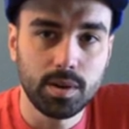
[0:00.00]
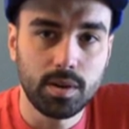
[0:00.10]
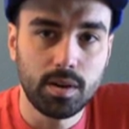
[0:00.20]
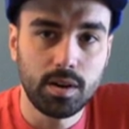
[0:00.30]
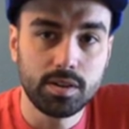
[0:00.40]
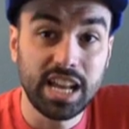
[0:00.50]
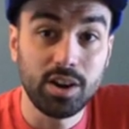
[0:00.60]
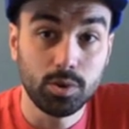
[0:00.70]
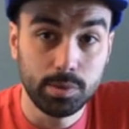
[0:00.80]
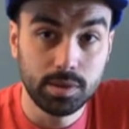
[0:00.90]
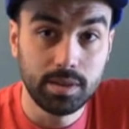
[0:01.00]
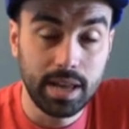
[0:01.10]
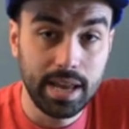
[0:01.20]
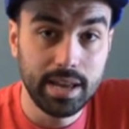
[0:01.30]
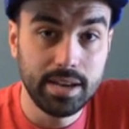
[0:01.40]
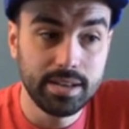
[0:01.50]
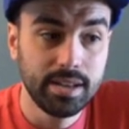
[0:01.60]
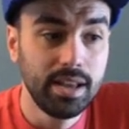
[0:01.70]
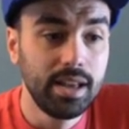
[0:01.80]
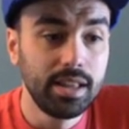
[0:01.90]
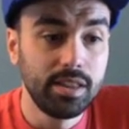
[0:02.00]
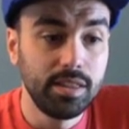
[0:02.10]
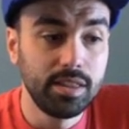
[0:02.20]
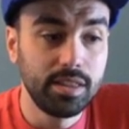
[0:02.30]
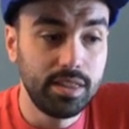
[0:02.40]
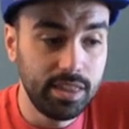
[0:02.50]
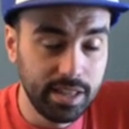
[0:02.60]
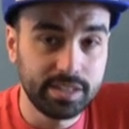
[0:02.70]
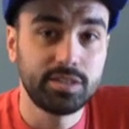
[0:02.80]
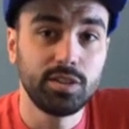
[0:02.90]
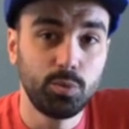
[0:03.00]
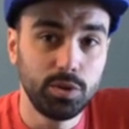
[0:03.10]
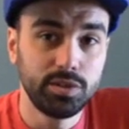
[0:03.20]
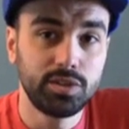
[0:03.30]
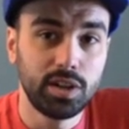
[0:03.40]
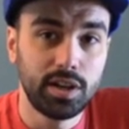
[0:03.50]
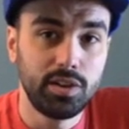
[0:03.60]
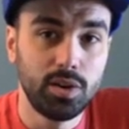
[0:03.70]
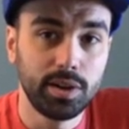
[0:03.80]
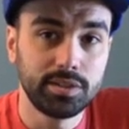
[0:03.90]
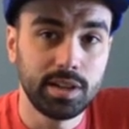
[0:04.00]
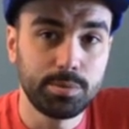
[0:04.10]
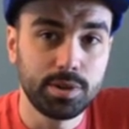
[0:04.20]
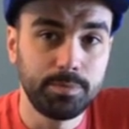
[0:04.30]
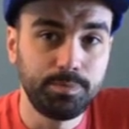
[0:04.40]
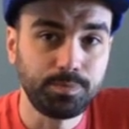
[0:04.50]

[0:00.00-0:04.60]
are terrible, and this was no exception.